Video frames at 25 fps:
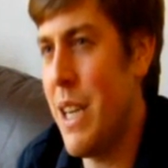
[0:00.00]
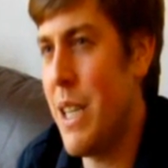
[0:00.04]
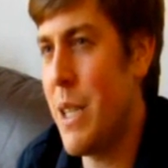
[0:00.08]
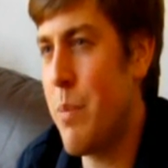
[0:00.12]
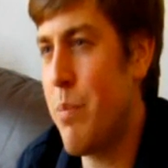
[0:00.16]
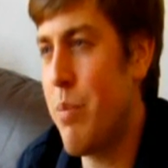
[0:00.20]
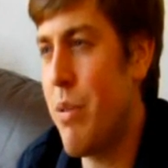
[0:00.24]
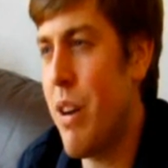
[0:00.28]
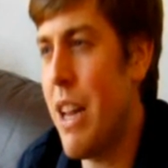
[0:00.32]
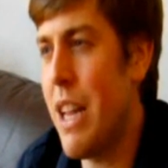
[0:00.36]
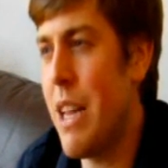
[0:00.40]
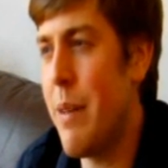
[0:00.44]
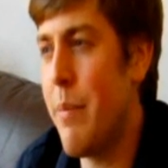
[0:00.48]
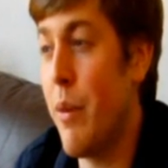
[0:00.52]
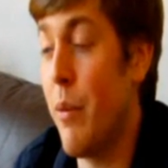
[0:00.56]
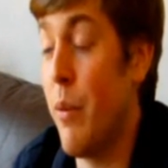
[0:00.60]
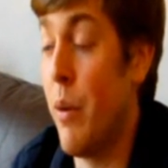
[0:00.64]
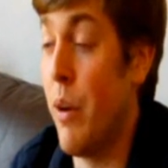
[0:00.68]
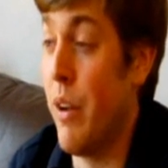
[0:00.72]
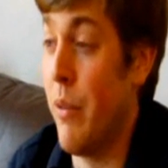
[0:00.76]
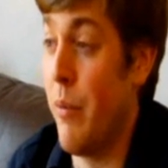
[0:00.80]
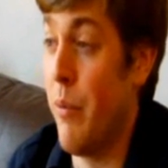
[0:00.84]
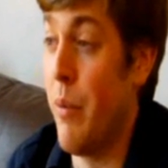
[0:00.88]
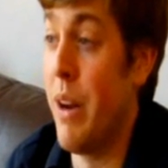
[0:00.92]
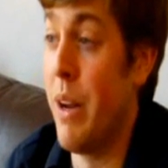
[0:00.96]
It's
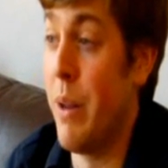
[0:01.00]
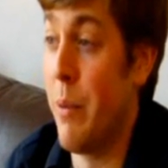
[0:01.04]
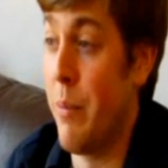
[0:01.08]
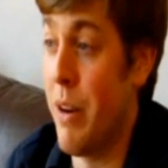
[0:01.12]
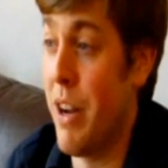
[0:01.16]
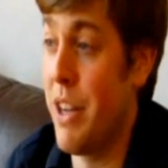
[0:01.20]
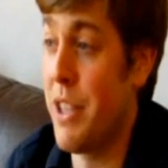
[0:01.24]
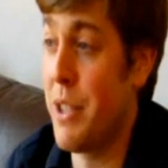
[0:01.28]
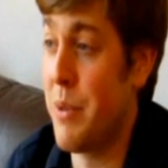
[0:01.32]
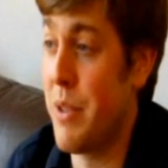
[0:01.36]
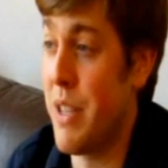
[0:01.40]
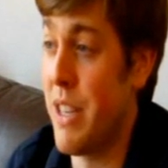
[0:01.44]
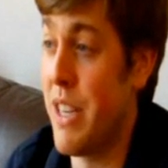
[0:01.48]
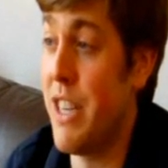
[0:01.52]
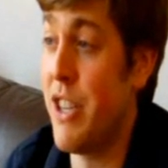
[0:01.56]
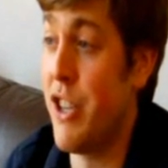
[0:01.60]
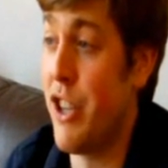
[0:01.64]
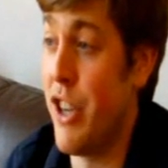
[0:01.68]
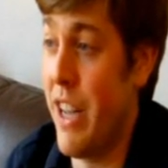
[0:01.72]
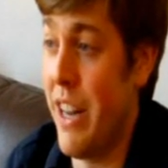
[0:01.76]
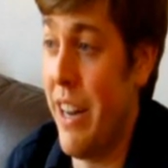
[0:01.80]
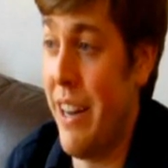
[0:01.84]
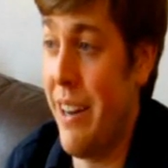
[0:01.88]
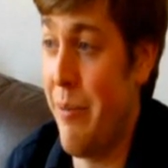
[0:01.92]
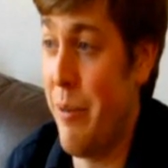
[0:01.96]
probably, when the project was
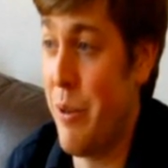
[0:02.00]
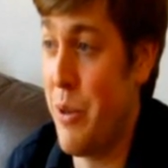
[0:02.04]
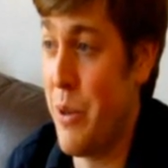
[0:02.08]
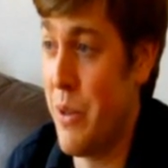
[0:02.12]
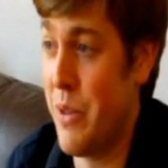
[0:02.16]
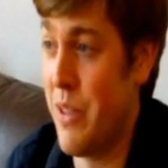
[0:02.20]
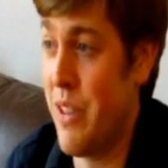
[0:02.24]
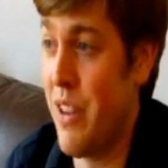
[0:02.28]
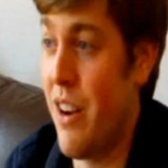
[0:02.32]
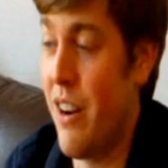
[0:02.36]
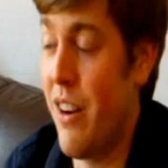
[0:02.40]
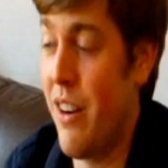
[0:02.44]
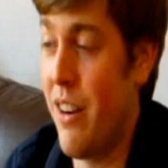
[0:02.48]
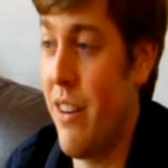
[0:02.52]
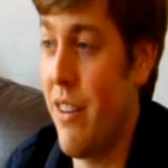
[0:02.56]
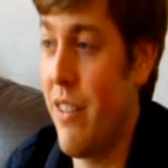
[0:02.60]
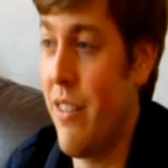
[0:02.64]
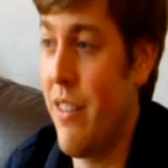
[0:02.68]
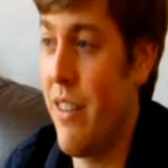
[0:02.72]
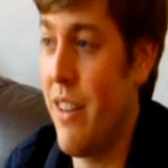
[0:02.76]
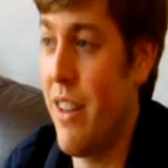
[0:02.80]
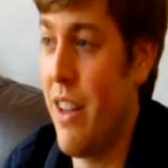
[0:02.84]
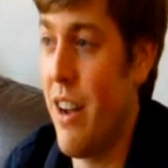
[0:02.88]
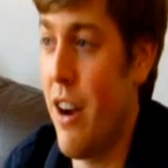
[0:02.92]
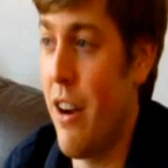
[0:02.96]
initiated, which was
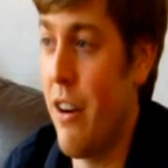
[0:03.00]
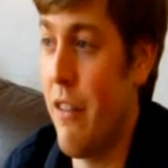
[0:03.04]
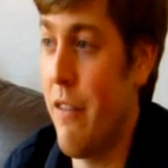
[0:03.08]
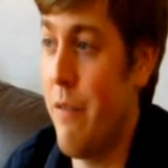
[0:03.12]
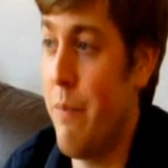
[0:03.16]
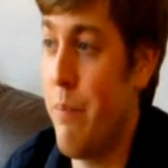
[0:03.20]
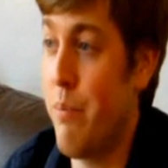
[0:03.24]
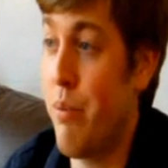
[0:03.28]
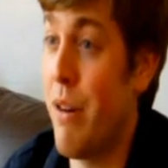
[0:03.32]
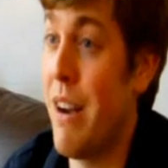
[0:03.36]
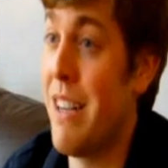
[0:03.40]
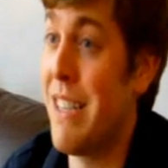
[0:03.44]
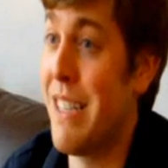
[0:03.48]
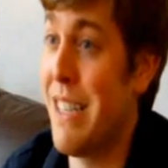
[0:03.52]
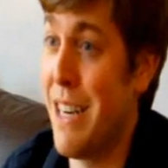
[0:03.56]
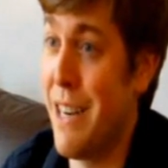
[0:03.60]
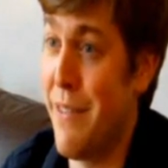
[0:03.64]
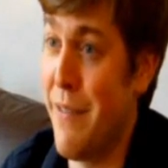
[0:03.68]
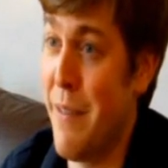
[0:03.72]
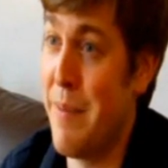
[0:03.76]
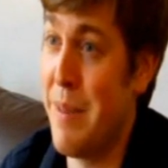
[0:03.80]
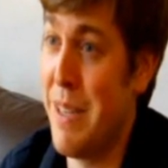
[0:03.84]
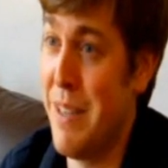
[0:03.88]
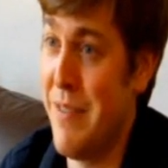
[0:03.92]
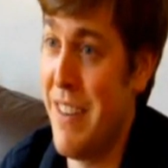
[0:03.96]
our
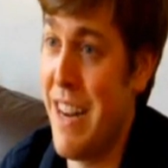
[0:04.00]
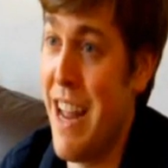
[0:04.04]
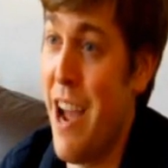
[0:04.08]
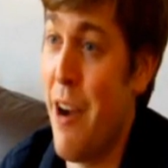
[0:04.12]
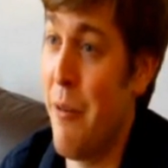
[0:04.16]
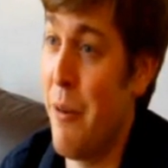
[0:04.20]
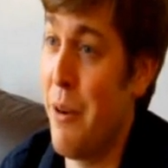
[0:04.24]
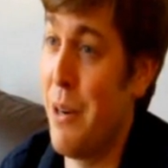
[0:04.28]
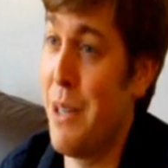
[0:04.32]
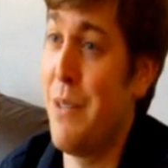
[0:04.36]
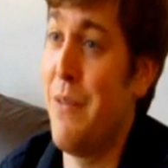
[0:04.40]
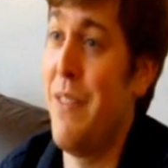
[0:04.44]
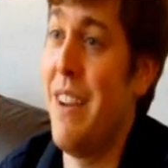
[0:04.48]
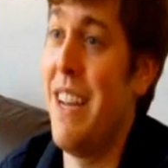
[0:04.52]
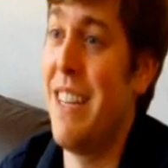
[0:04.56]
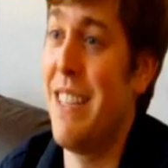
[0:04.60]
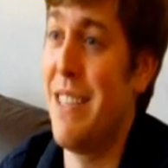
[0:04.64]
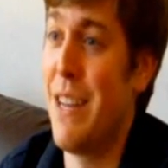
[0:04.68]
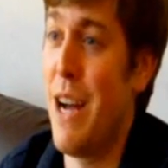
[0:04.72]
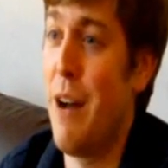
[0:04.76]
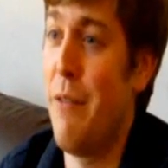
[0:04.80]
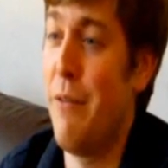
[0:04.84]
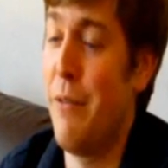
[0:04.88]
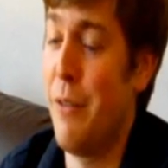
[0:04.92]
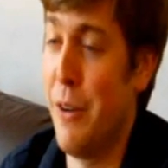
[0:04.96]
president of MTV Networks, Van
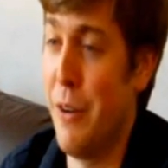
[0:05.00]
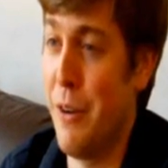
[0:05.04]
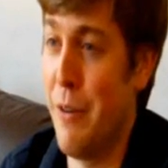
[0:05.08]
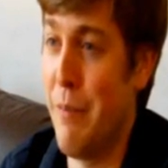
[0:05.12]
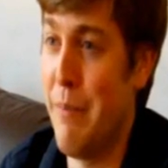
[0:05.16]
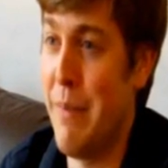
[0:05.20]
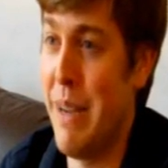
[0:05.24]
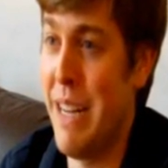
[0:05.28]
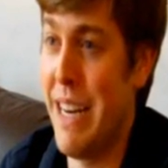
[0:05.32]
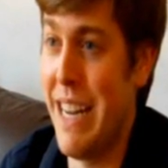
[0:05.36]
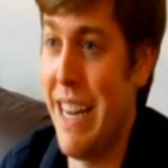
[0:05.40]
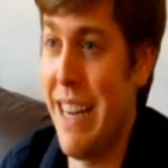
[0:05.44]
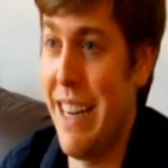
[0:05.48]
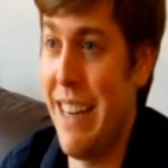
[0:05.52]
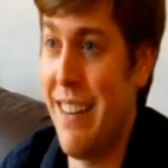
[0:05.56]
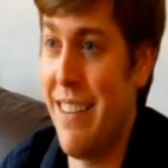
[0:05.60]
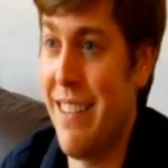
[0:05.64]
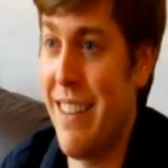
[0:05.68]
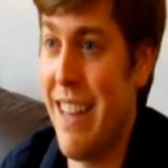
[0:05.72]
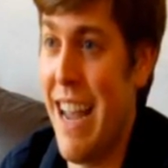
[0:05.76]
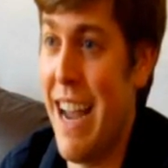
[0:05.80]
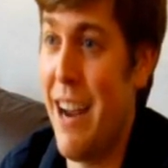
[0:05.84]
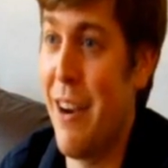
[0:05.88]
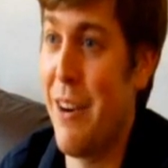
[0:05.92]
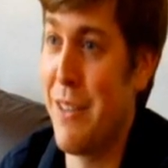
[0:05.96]
Toffler,
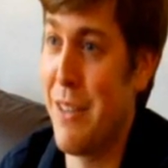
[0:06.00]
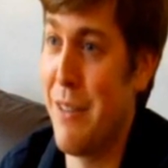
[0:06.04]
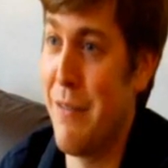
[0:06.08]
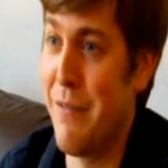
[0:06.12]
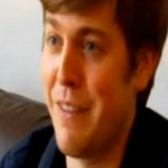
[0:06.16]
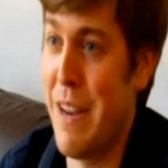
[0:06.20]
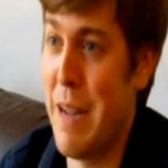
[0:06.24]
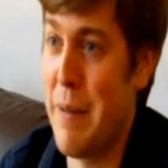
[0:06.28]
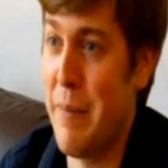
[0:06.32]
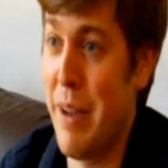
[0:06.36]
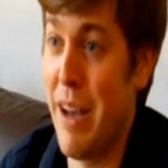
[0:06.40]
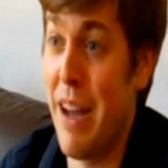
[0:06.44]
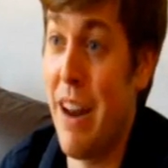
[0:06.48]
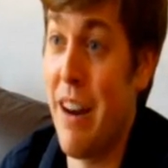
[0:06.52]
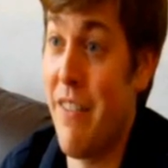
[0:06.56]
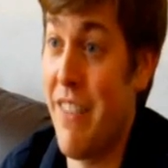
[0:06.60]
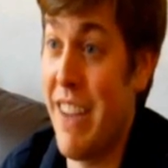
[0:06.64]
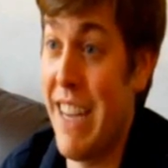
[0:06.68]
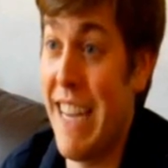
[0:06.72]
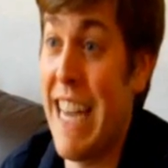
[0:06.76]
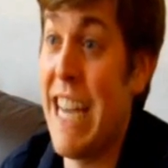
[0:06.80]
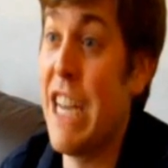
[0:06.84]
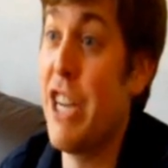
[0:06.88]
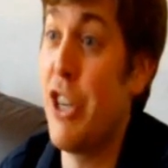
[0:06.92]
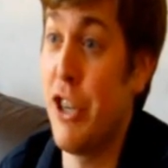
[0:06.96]
meeting the Harrison family on a
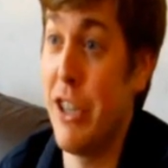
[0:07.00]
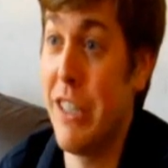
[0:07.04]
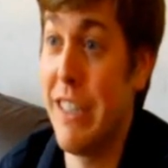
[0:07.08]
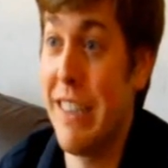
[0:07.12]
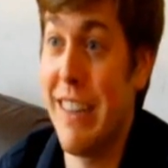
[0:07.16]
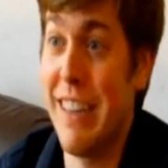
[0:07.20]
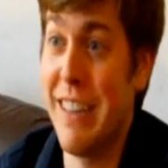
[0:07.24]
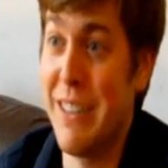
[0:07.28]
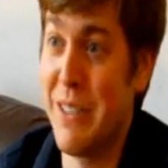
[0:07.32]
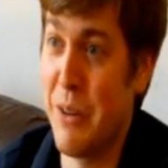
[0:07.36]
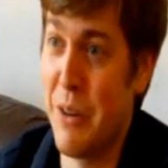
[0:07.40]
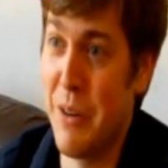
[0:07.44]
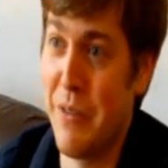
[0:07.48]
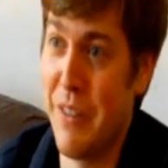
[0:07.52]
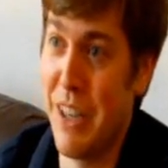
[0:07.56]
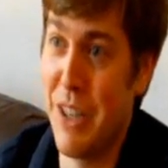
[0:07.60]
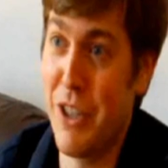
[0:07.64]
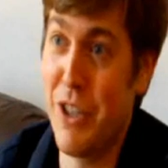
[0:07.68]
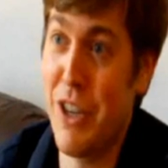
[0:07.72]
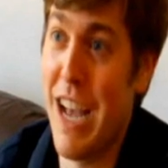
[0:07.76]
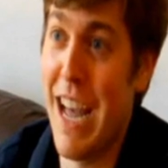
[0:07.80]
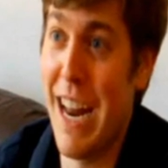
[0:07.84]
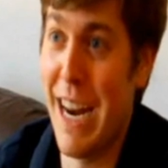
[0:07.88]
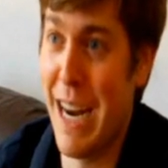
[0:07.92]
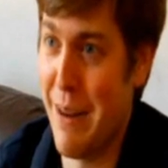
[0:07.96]
vacation and sort of
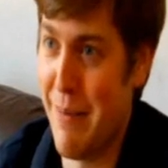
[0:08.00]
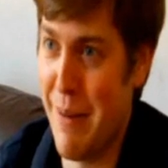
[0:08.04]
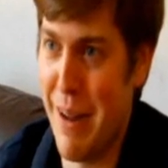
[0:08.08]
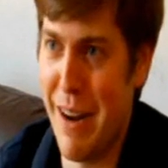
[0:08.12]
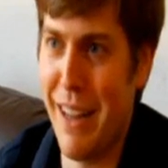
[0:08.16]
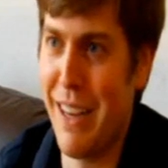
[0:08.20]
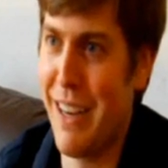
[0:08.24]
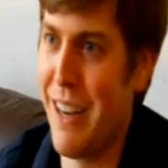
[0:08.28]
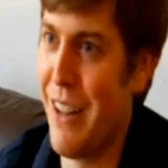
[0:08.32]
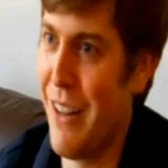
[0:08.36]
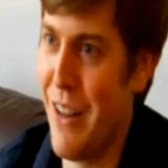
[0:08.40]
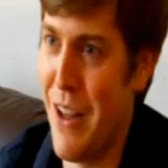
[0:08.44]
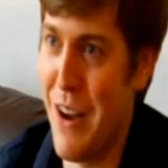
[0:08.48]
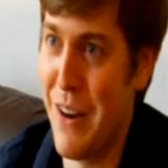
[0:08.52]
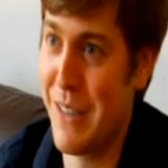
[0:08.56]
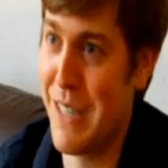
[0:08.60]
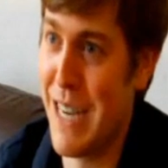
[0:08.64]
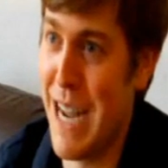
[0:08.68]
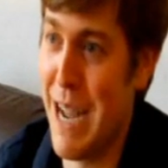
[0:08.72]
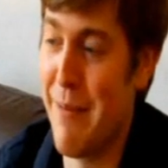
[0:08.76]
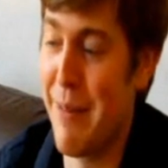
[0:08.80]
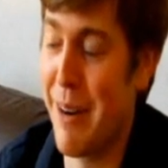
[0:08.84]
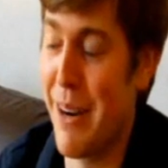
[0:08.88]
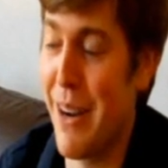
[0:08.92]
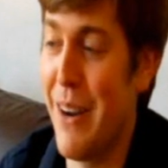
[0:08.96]
chatting about a long
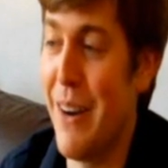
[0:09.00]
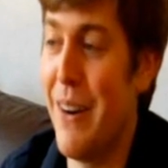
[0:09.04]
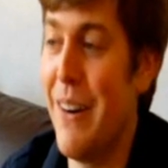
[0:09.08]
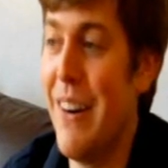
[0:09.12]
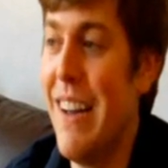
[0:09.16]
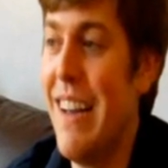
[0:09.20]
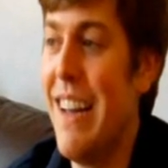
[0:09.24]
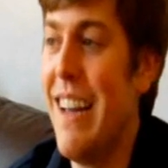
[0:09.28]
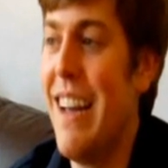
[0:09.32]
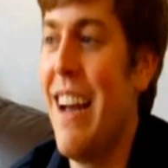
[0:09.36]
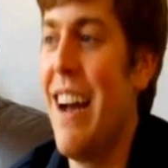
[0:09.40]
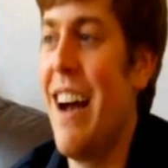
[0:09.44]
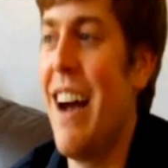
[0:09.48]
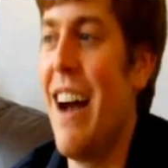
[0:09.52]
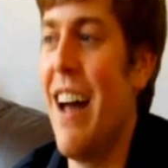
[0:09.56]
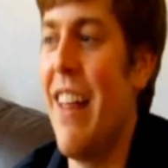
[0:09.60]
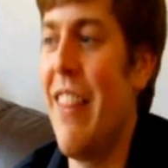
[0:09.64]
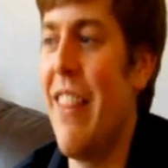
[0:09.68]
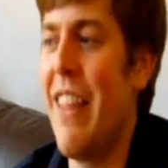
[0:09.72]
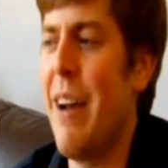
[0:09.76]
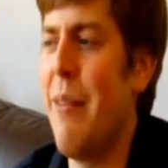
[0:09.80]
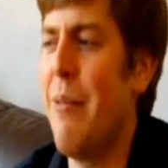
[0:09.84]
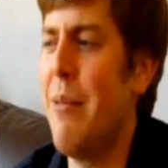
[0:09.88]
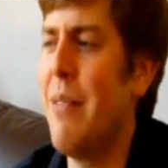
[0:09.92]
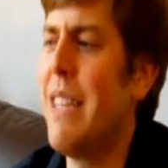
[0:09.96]
time ago.
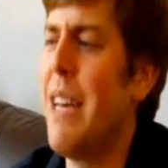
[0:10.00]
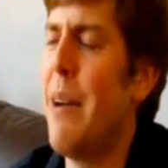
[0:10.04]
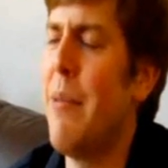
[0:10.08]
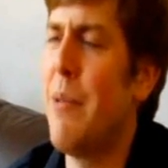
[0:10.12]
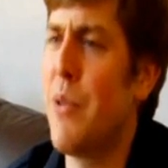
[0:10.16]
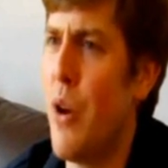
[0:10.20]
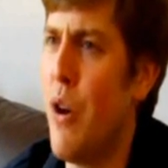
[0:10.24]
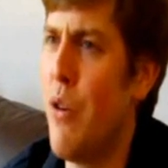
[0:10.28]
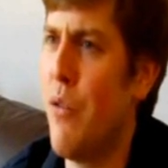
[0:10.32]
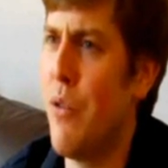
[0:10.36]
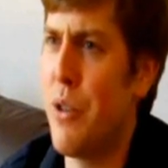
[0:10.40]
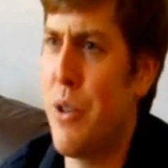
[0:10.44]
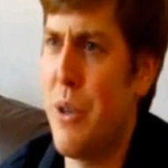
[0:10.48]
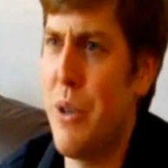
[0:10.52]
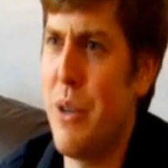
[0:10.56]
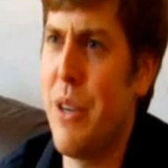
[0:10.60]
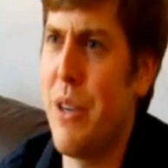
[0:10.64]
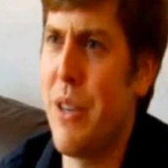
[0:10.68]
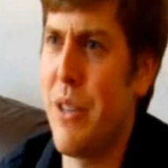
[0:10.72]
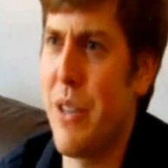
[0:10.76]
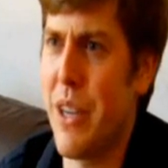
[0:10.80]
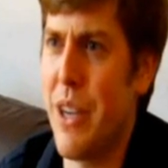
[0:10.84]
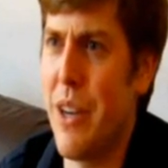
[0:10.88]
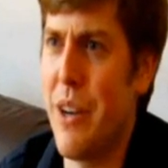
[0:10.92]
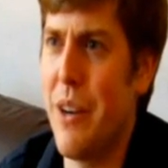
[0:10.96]
That was over 2
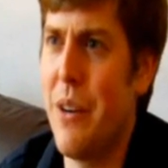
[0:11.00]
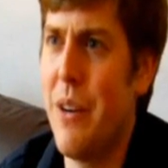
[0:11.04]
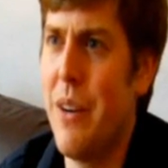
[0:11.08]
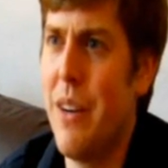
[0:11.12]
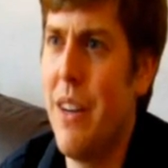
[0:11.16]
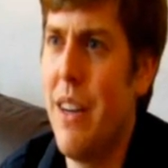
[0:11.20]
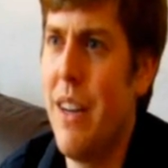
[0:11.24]
years ago.